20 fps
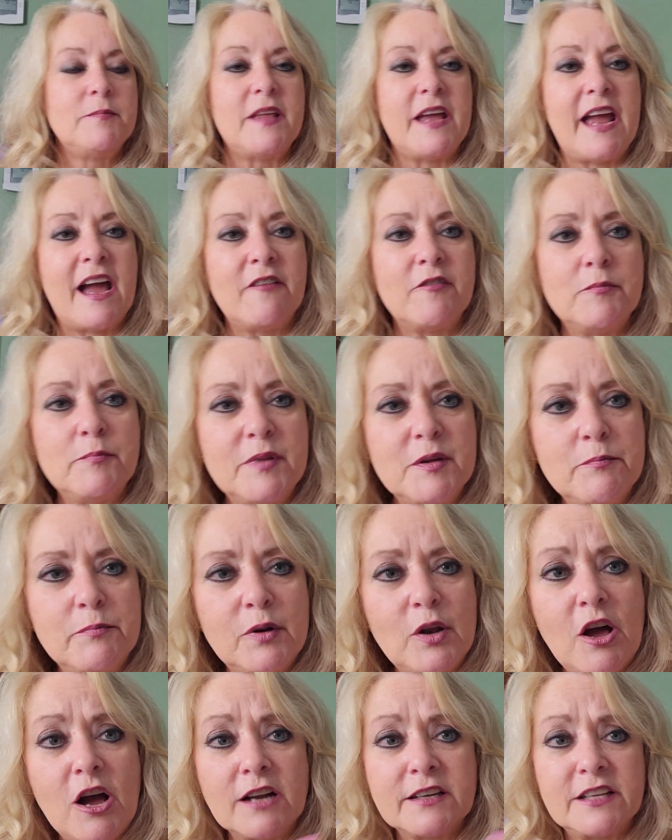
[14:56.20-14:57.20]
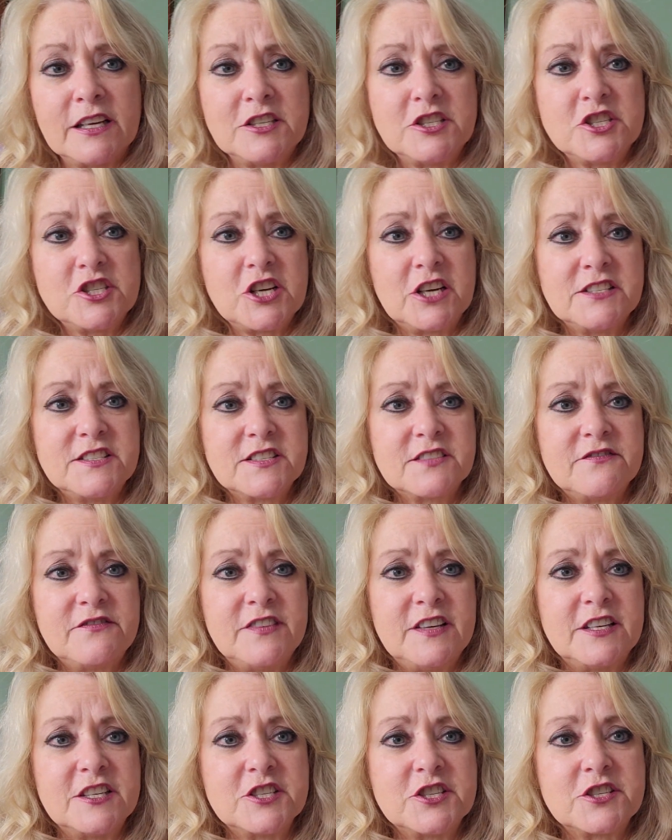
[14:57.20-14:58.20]
They haven't been blocked. I just
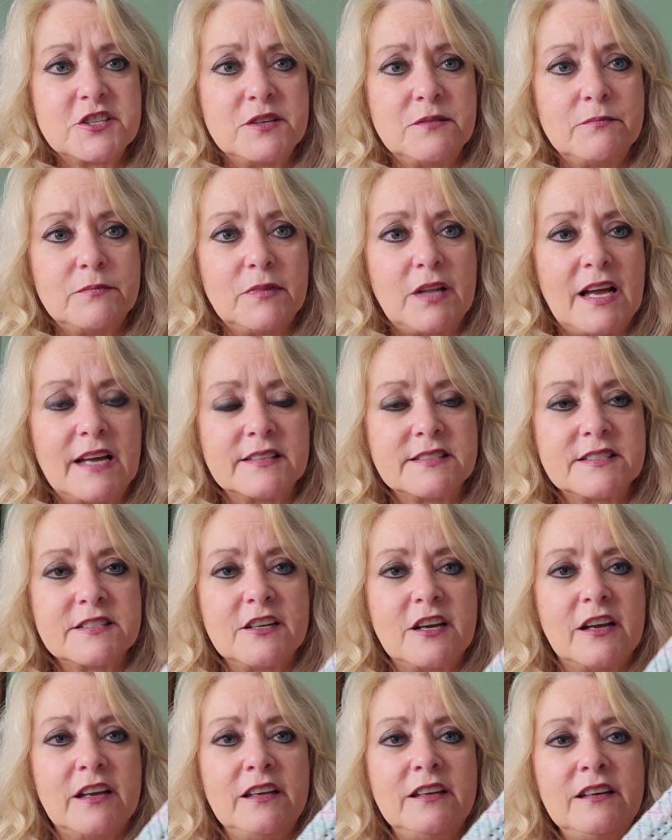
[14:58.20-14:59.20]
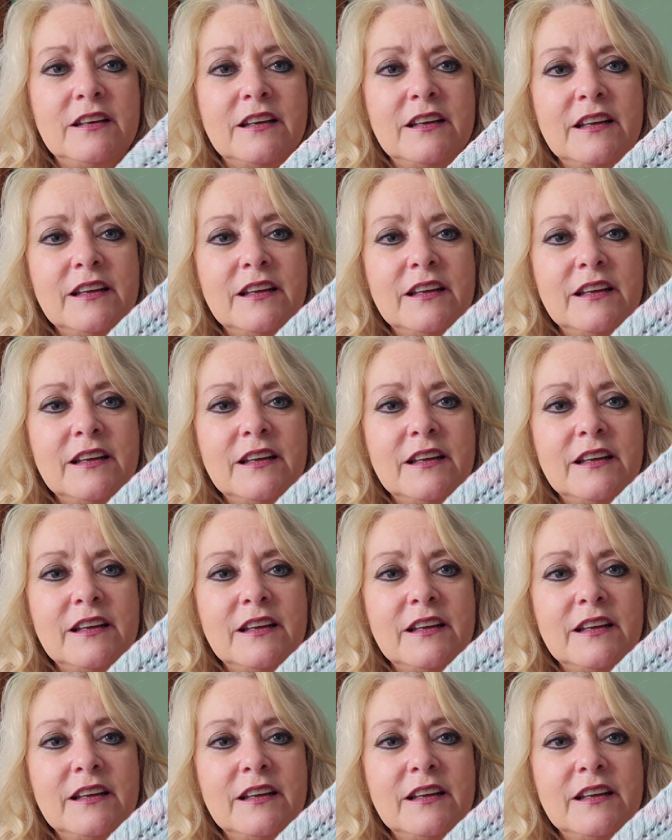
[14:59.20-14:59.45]
finished them last night.